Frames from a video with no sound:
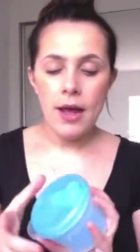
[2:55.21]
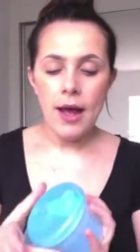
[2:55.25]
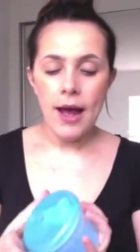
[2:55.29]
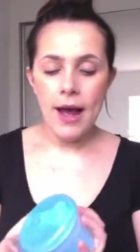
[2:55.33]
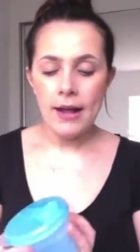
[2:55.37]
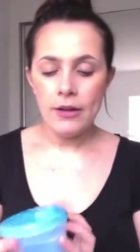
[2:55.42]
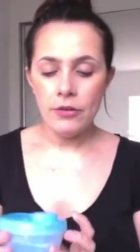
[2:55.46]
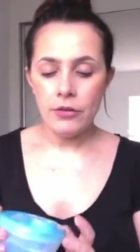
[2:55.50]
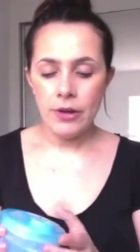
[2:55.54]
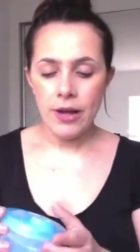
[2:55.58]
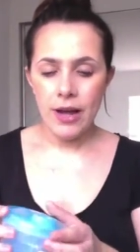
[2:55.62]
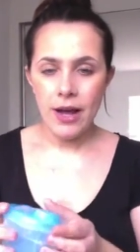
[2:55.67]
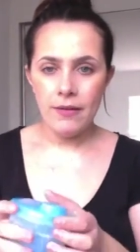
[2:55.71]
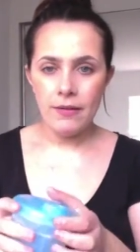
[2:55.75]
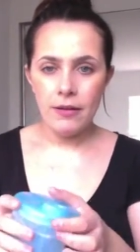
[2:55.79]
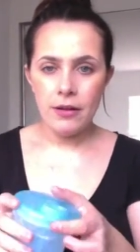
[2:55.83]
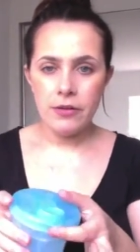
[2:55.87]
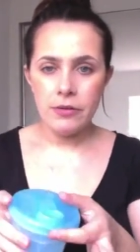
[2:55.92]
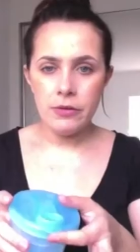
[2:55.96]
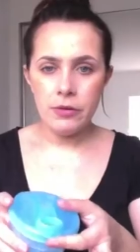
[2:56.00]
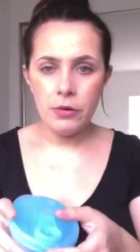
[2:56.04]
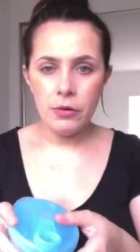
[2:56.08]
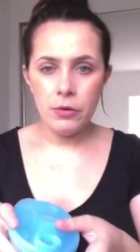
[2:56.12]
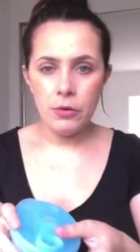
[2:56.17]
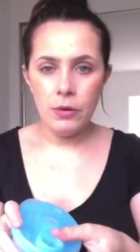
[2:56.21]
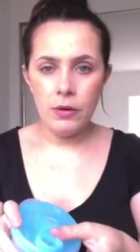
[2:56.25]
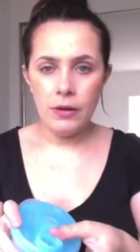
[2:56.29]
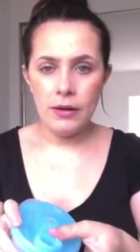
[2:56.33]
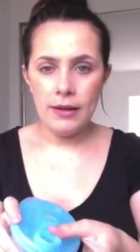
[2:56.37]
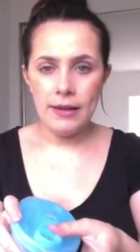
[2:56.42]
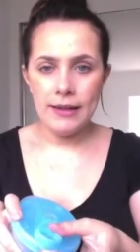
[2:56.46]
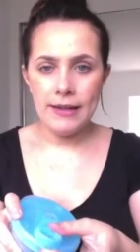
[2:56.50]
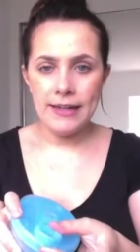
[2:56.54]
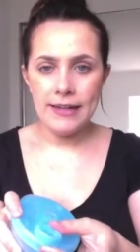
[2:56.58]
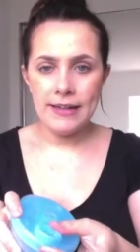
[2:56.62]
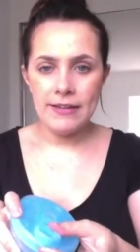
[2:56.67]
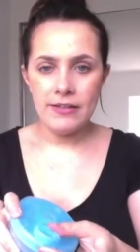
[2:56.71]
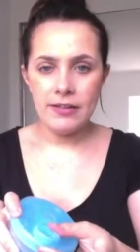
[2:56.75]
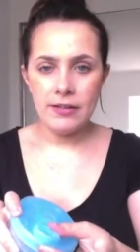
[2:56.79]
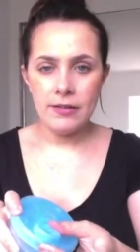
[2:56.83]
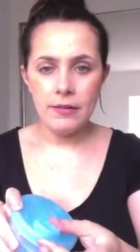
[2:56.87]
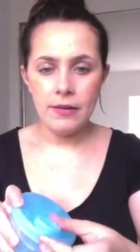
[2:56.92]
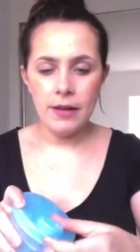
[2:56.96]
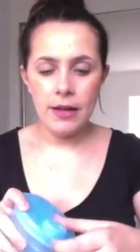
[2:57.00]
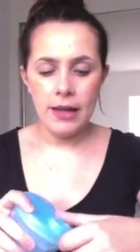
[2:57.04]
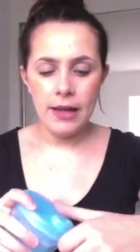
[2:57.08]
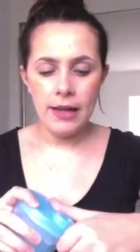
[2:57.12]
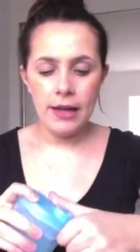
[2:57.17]
and you have a little lid
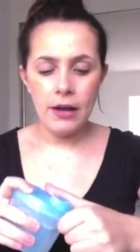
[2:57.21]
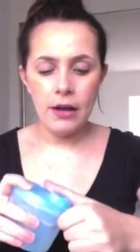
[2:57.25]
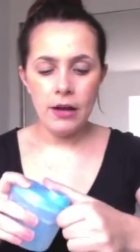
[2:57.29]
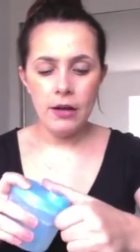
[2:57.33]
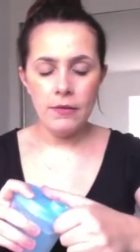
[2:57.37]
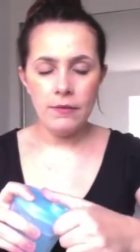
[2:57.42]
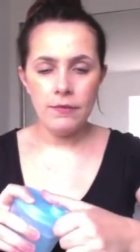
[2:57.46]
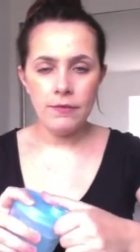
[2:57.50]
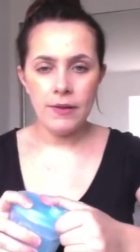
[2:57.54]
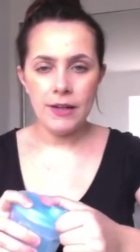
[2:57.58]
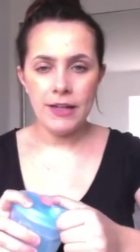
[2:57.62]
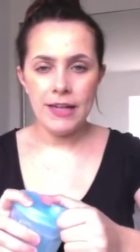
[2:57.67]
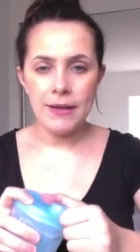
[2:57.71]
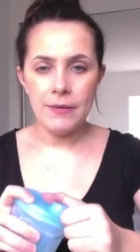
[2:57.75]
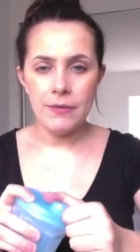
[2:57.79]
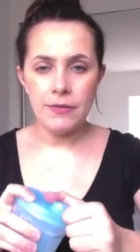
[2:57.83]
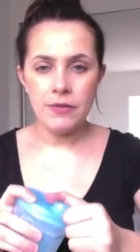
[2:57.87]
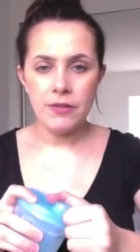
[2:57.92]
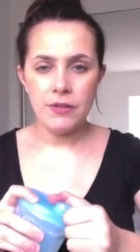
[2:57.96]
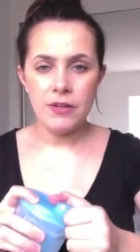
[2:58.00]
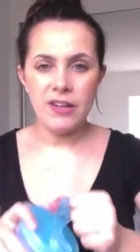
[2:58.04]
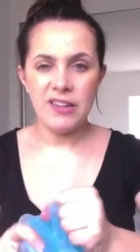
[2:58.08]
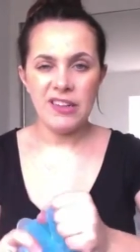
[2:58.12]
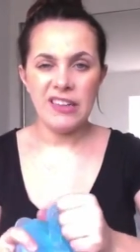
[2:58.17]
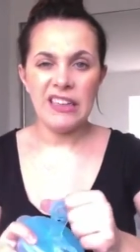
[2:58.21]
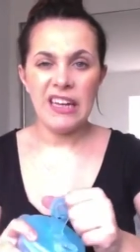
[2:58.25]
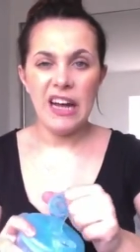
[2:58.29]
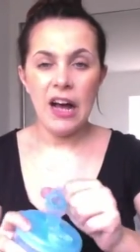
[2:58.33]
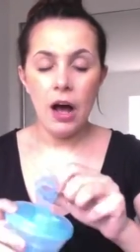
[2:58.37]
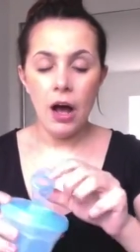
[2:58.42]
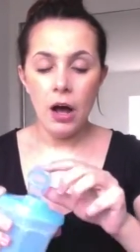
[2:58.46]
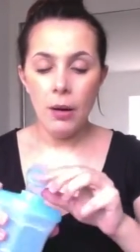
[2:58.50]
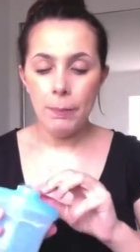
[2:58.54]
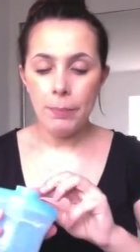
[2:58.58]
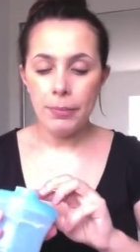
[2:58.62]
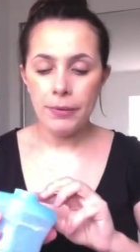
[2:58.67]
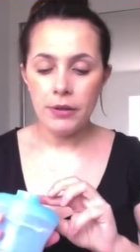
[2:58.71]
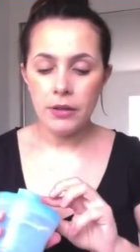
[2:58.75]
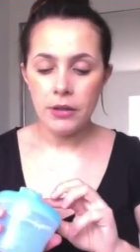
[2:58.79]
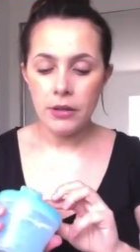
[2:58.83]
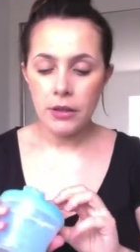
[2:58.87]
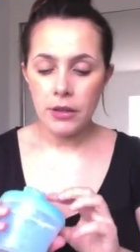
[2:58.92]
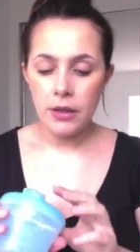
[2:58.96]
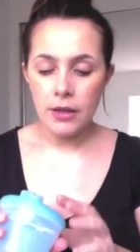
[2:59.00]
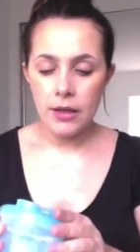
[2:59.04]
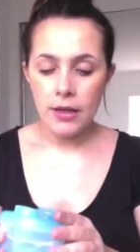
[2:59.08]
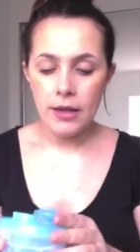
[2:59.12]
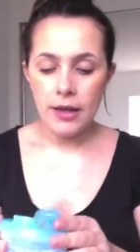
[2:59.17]
here, lifts up,
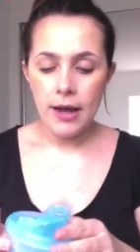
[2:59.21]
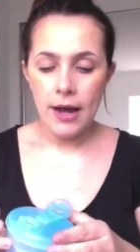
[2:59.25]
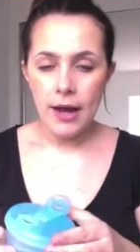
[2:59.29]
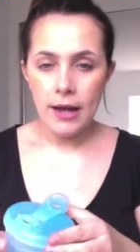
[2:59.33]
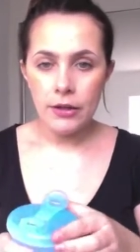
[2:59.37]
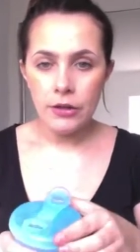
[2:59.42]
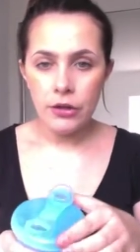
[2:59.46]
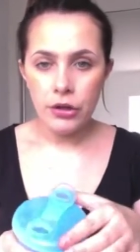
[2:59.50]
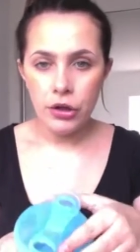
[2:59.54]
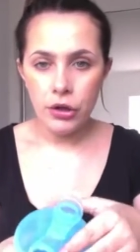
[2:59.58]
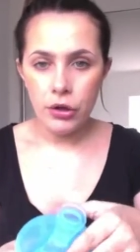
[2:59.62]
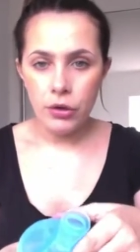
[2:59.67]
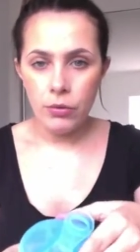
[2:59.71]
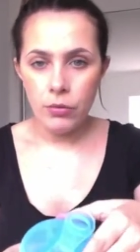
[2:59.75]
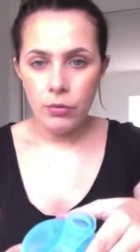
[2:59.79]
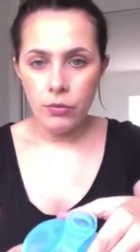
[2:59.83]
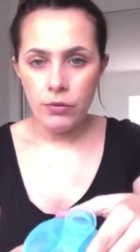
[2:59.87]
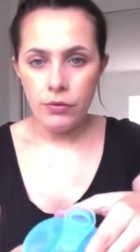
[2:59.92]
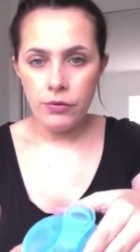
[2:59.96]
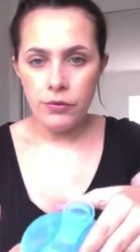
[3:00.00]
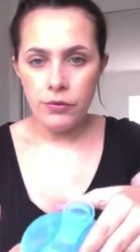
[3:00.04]
and you